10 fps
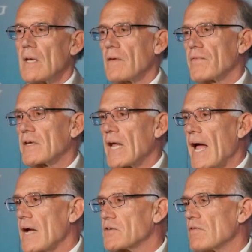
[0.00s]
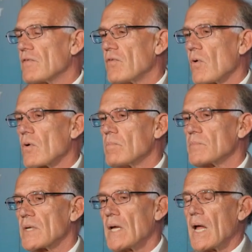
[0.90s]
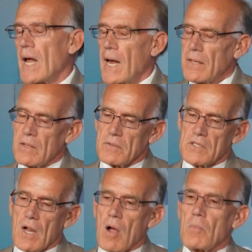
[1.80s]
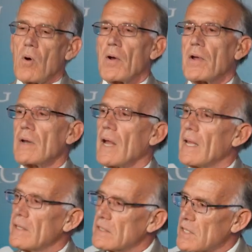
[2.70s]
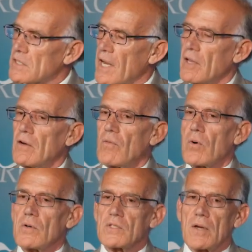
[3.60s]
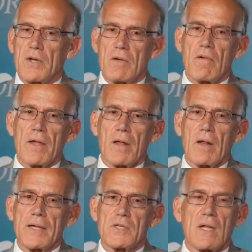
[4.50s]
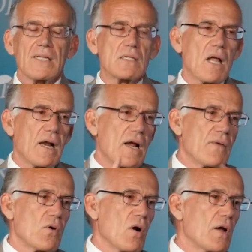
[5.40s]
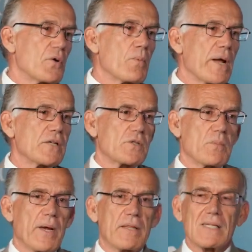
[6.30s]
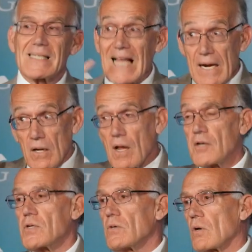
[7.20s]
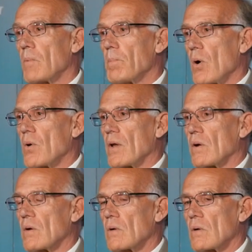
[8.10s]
If the tax reforms and the stock market and these executive orders on deregulation, let's not ever underestimate the psychological component.